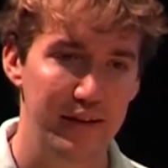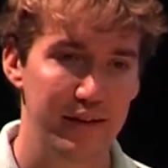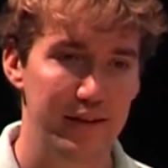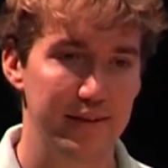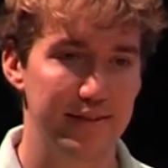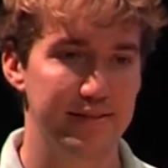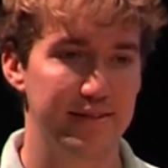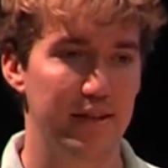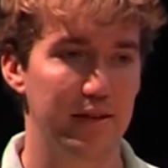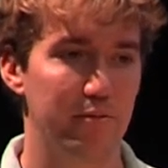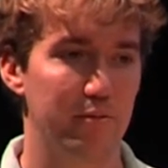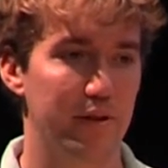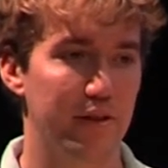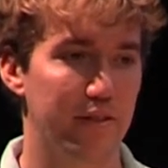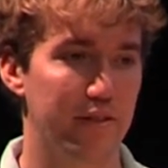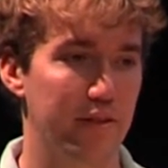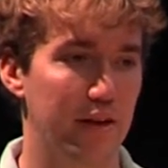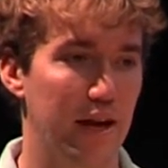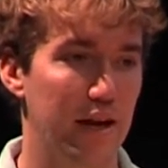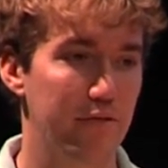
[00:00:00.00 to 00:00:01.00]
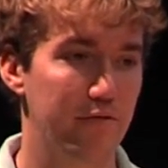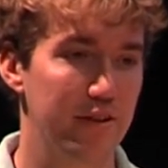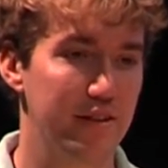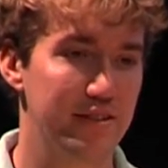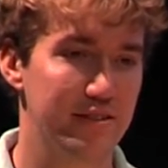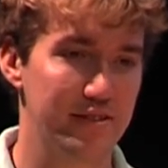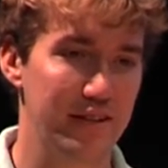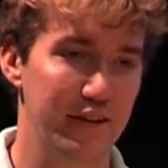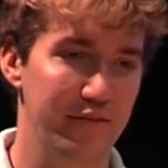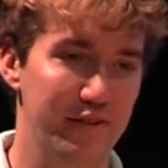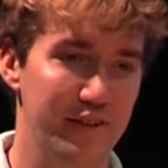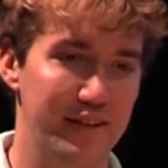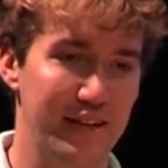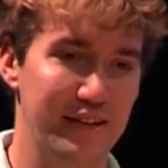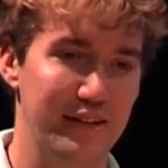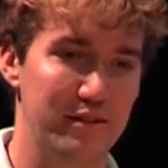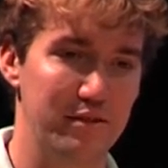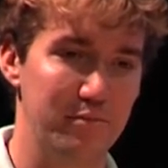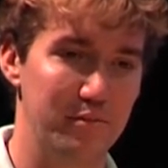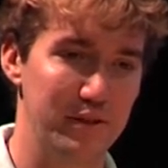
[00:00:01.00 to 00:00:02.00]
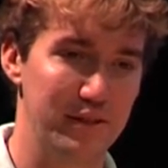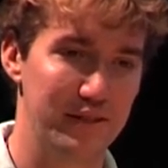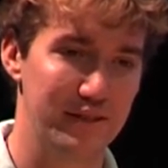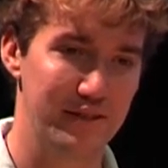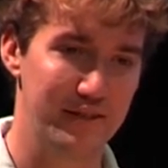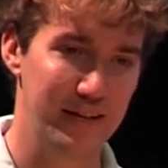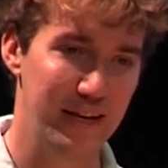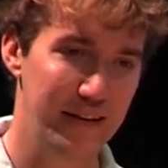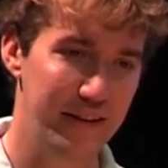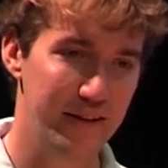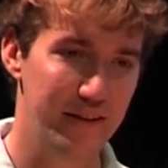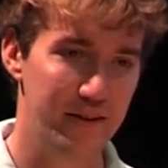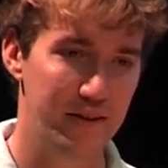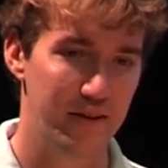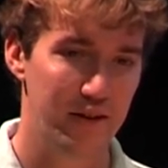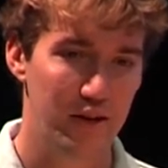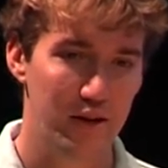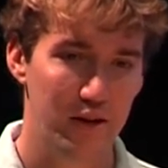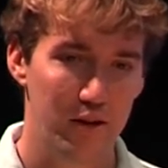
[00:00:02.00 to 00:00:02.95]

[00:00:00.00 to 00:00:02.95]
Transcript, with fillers: is that with every ciphertext we send,